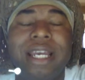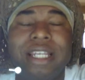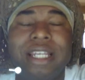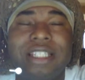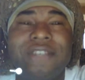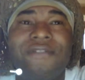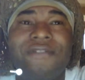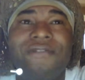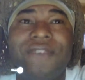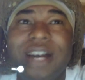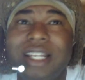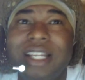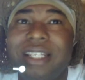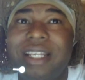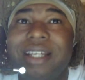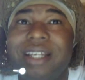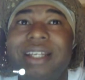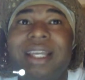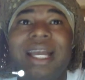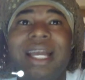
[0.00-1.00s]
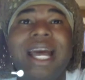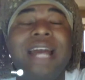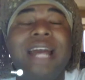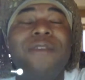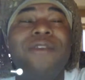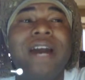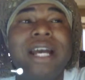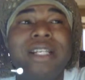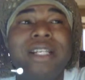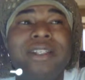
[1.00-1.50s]
It's funded,
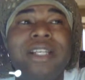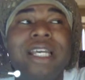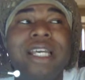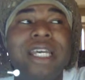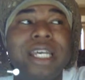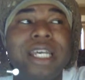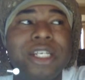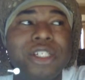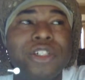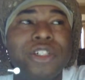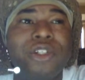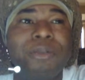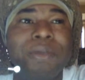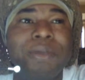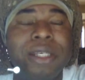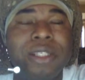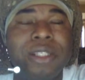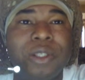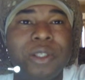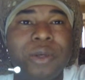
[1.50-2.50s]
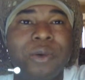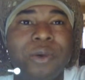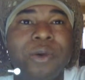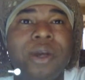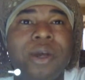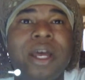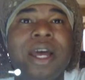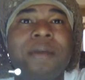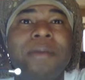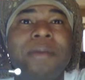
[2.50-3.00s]
and rightly it should be so,